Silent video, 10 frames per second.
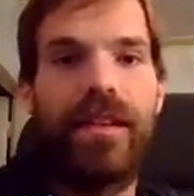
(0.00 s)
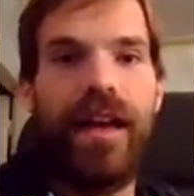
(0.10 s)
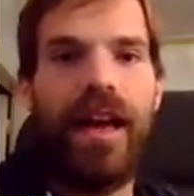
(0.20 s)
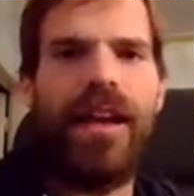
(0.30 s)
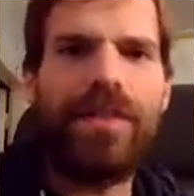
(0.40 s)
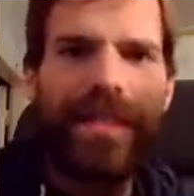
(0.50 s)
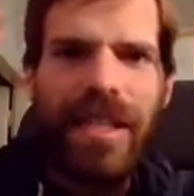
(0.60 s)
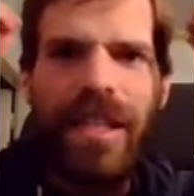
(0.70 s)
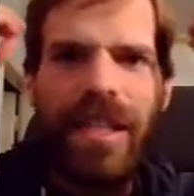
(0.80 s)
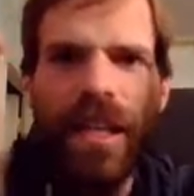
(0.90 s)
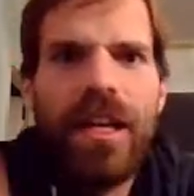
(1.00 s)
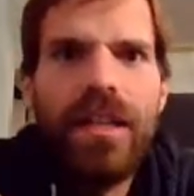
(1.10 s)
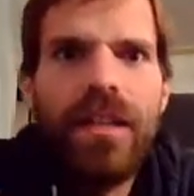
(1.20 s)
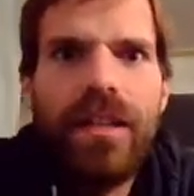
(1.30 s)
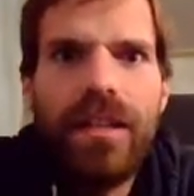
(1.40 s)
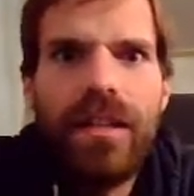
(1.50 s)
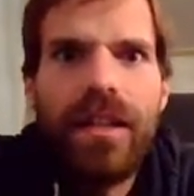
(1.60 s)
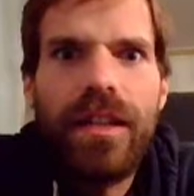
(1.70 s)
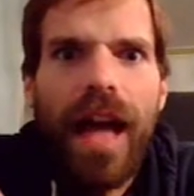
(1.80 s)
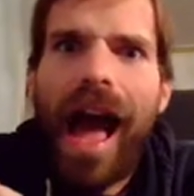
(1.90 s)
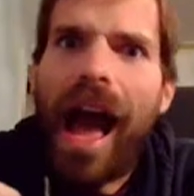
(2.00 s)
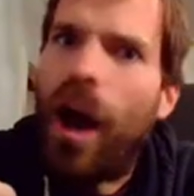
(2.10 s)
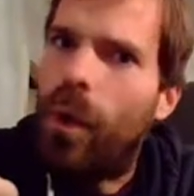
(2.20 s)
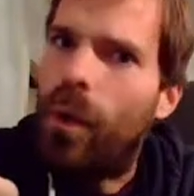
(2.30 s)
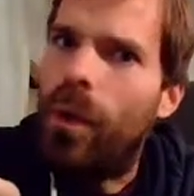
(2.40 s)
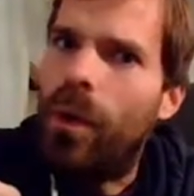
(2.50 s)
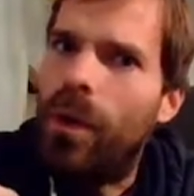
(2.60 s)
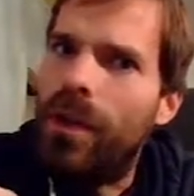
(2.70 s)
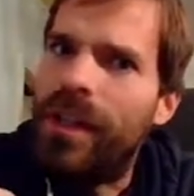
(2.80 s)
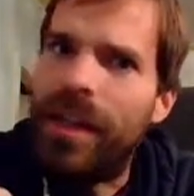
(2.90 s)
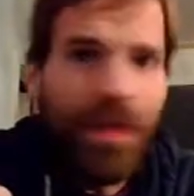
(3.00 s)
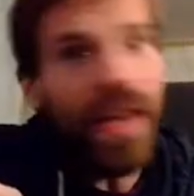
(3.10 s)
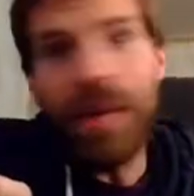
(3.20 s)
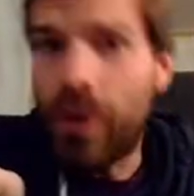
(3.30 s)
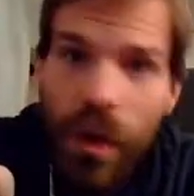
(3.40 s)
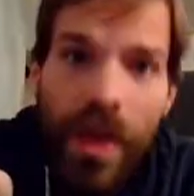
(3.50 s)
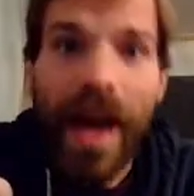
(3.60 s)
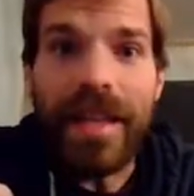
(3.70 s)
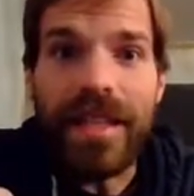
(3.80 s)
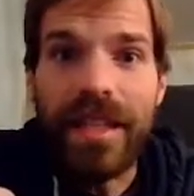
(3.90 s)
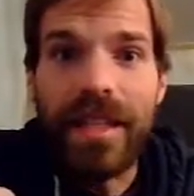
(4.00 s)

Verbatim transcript: And I was like, how did they do that?